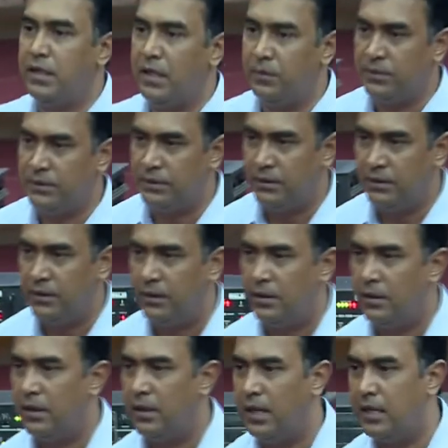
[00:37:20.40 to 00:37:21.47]
times
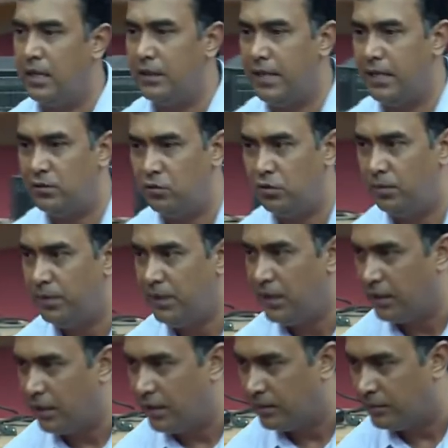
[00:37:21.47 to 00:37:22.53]
and attached to the bead
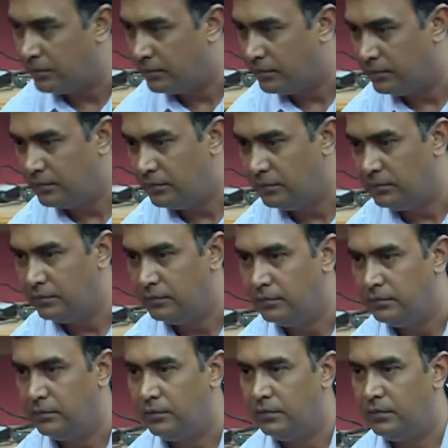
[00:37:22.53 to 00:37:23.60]
again
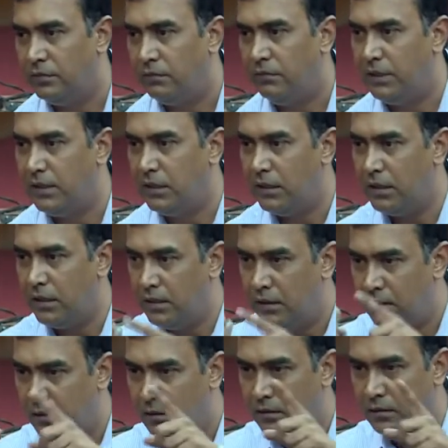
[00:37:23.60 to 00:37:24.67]
within the
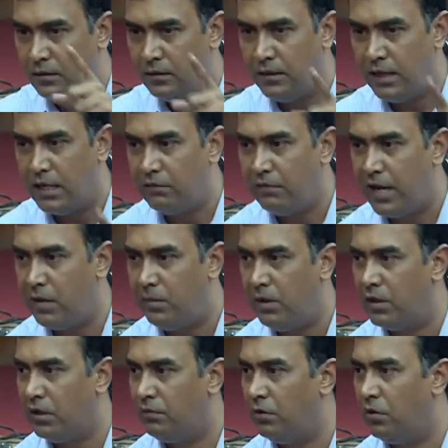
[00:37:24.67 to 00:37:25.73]

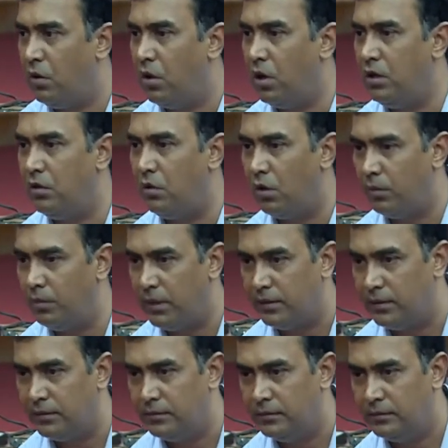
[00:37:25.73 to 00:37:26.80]
environment of a oil
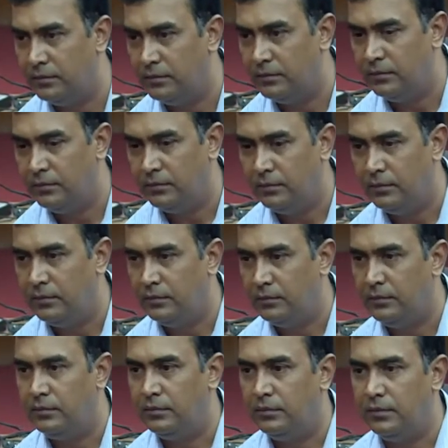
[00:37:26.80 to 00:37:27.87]
droplet.
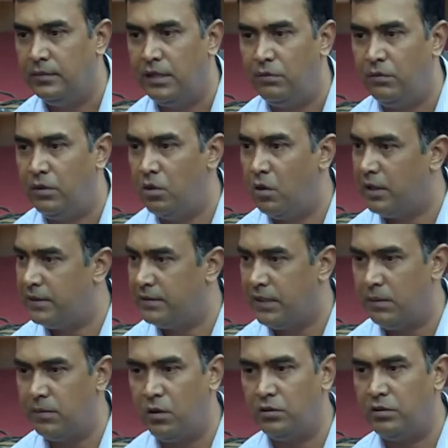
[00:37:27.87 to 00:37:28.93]
It will not
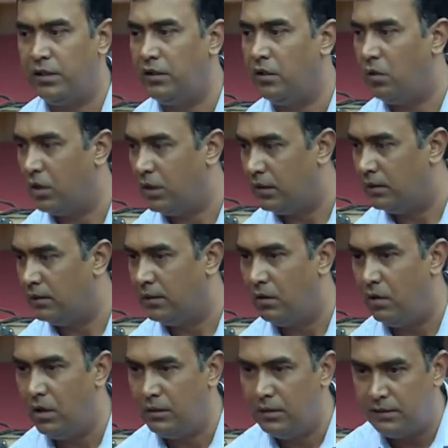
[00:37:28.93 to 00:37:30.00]
escape outside the oil.
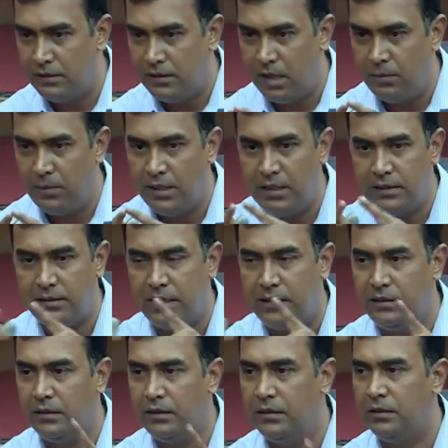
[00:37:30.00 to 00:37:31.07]
All this is happening
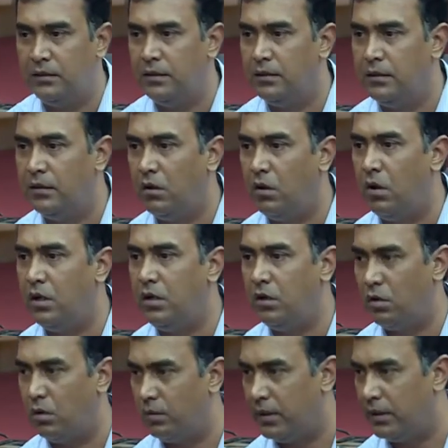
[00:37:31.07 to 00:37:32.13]
inside the oil
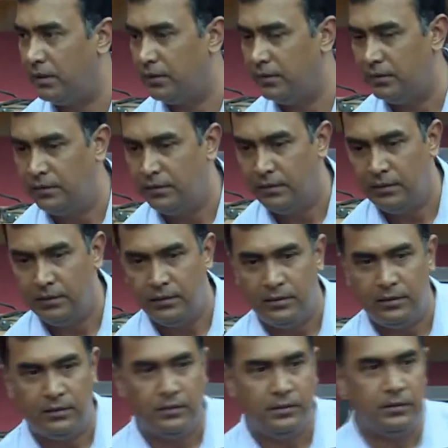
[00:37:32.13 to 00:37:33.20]
droplet.
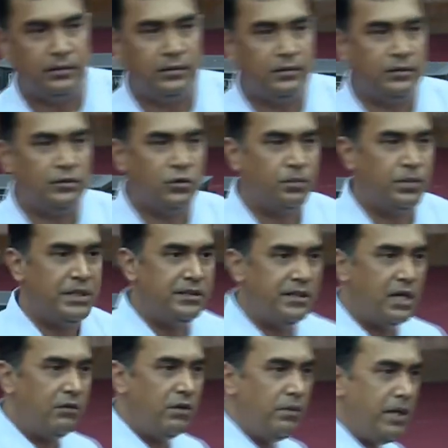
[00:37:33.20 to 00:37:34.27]
So,
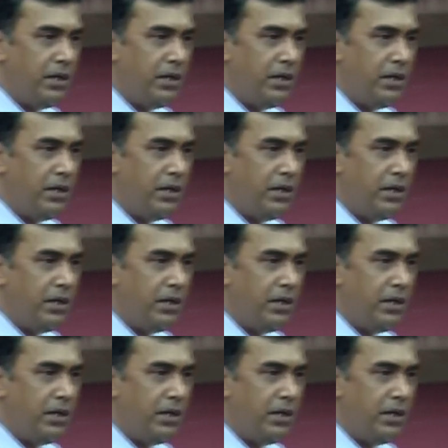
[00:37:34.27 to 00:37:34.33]
PCR will